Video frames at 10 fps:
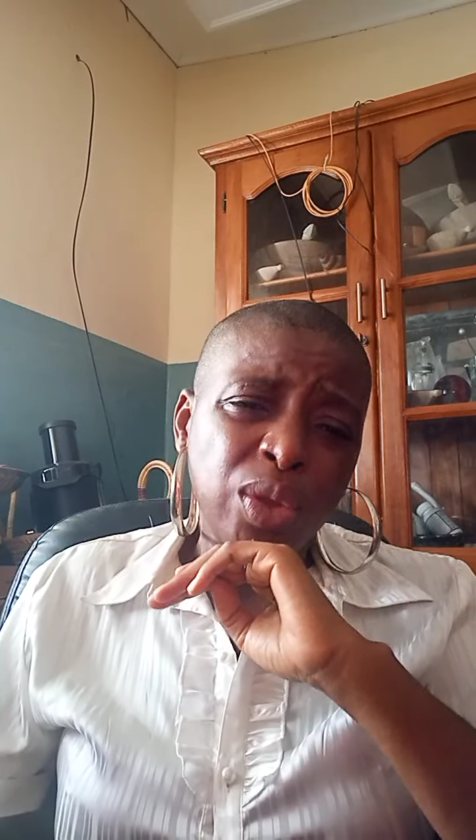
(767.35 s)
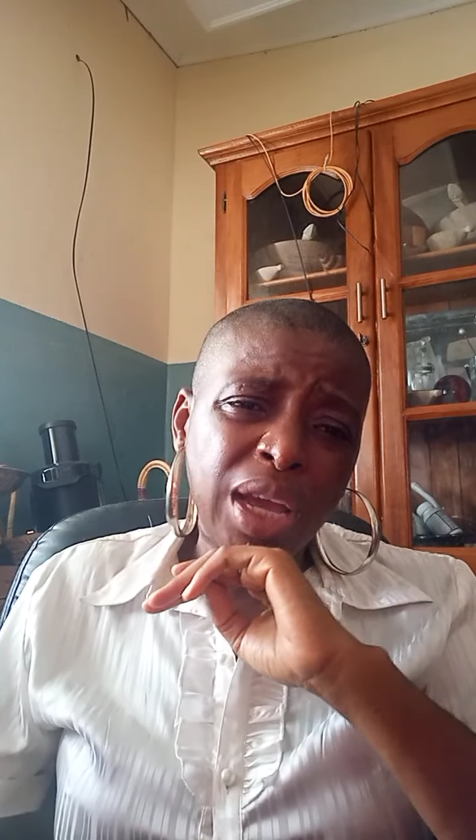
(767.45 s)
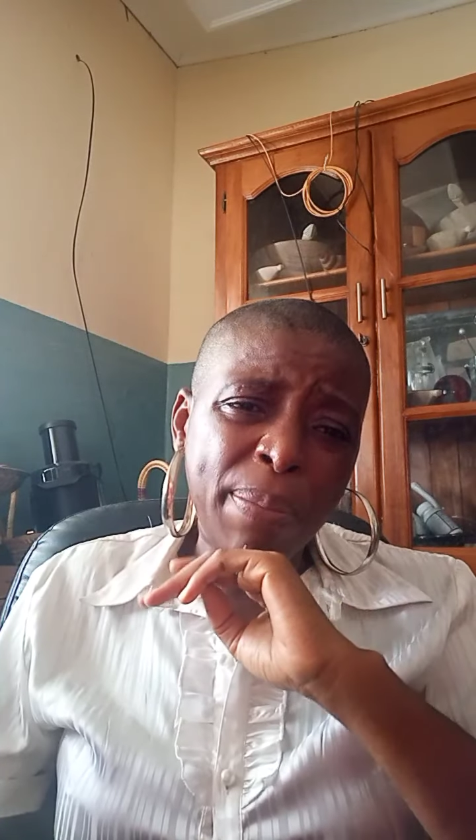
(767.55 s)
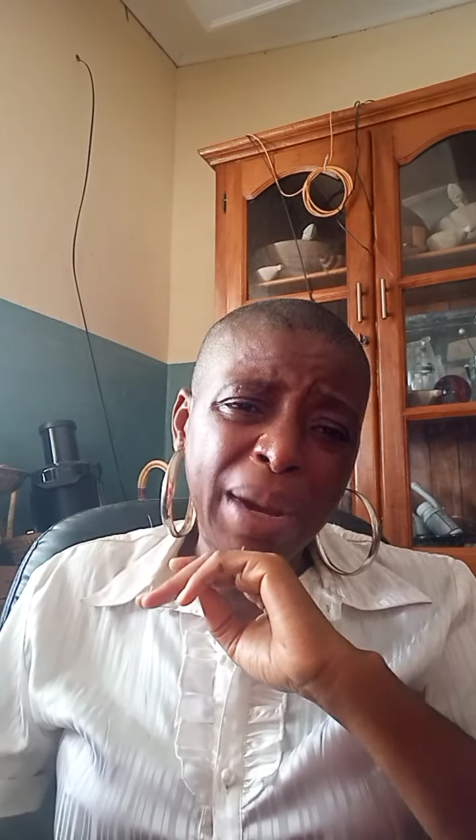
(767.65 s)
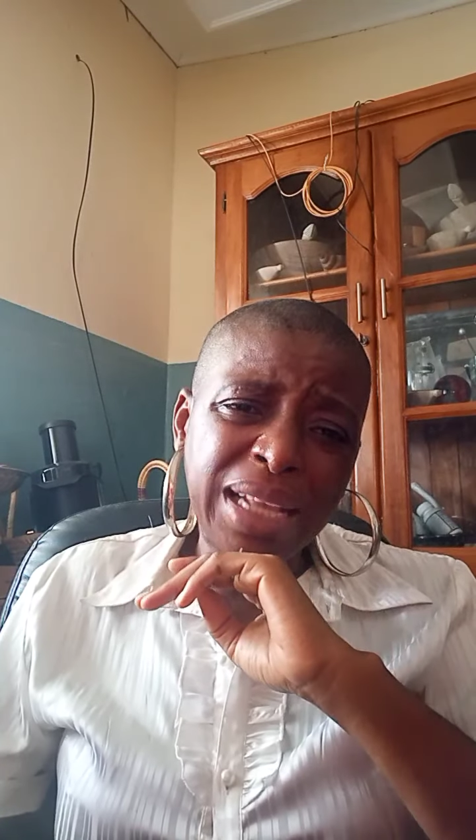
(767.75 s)

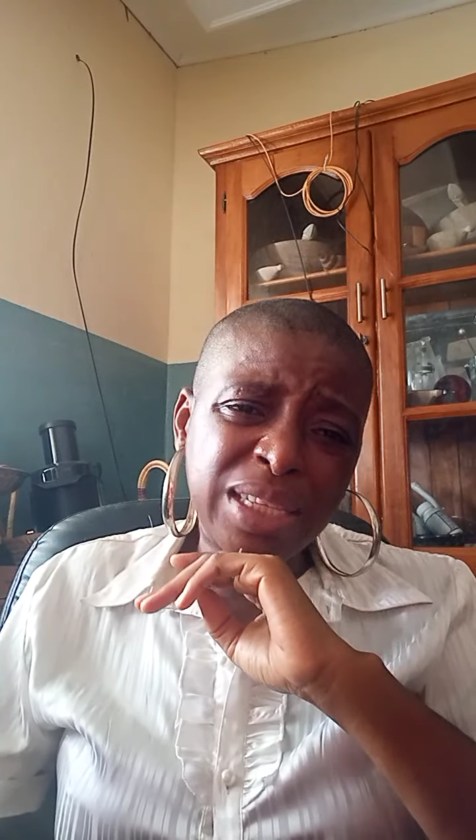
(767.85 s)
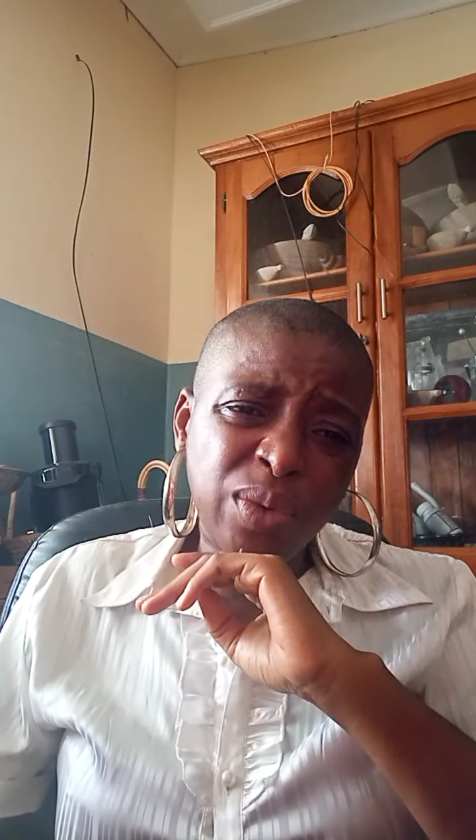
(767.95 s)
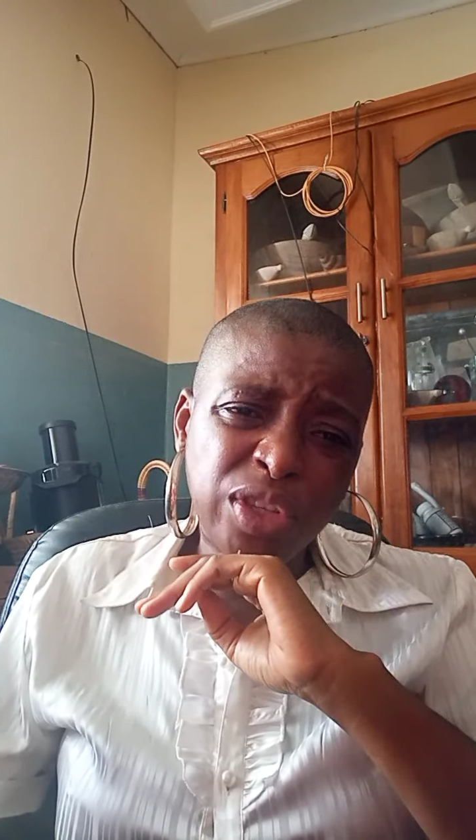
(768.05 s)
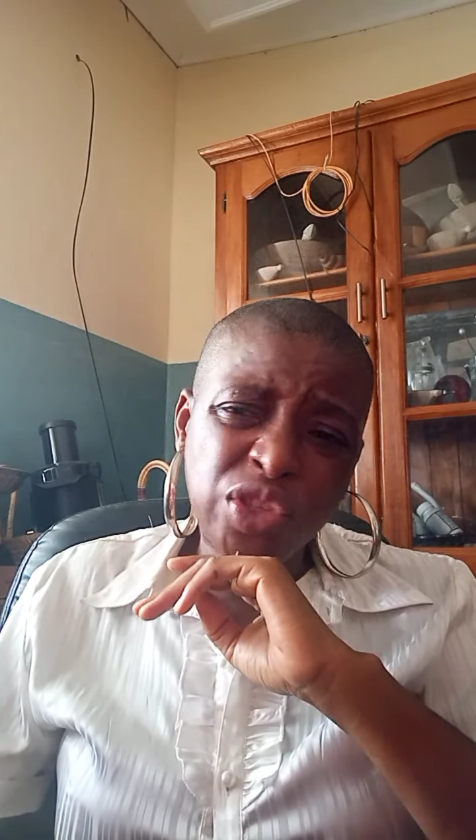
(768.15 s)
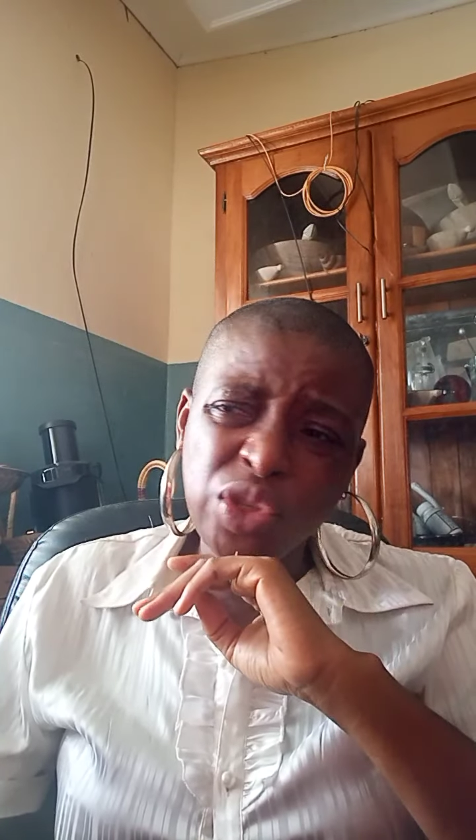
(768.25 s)
a party
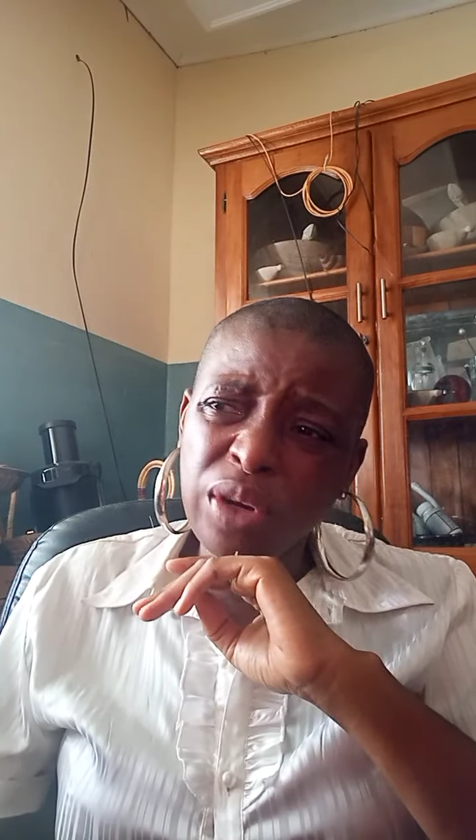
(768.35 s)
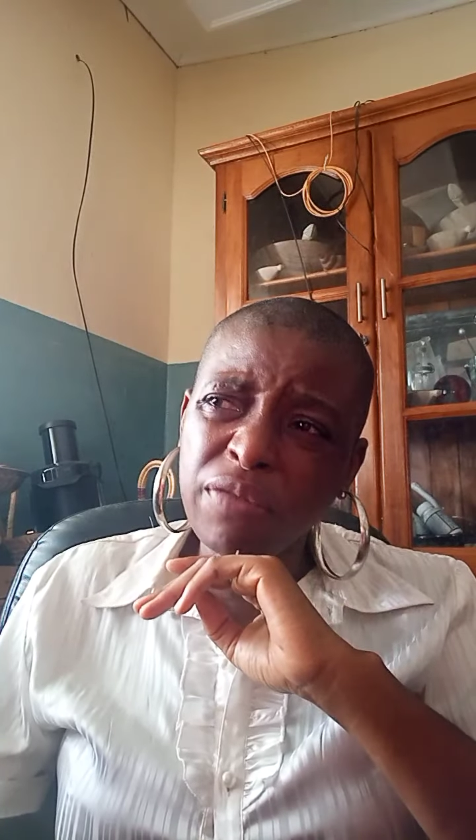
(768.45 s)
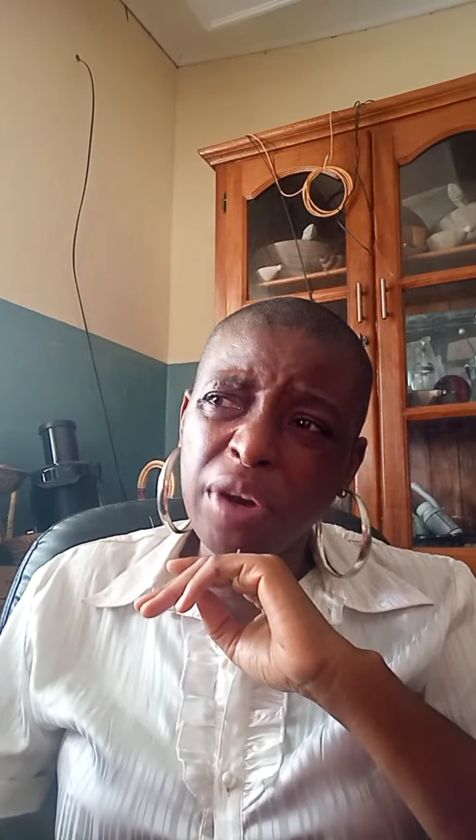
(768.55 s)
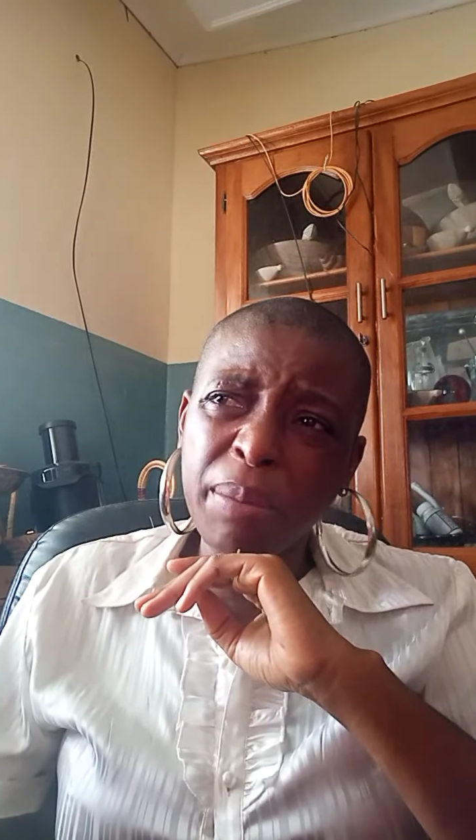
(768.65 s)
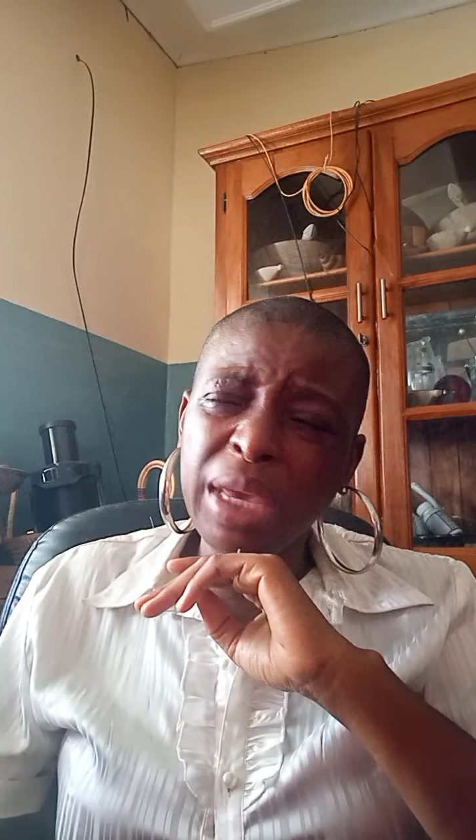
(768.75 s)
was thrown
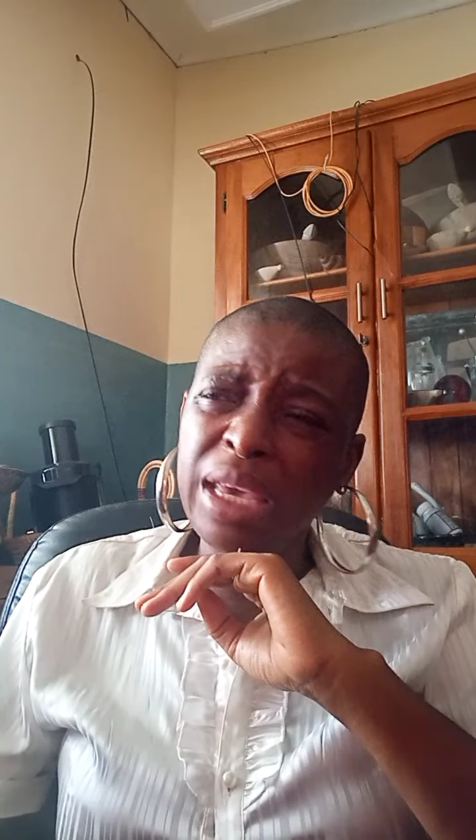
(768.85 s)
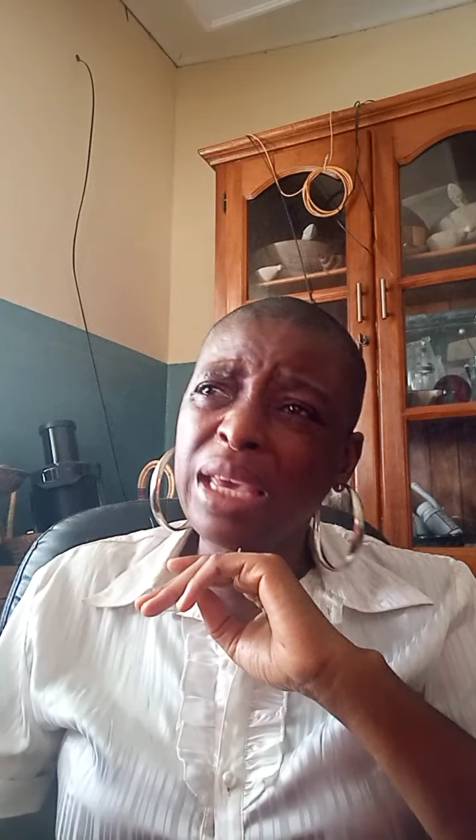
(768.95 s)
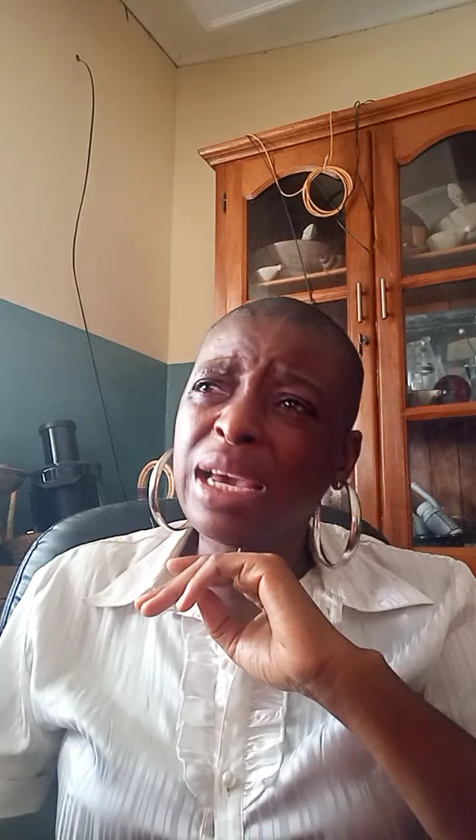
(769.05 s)
for me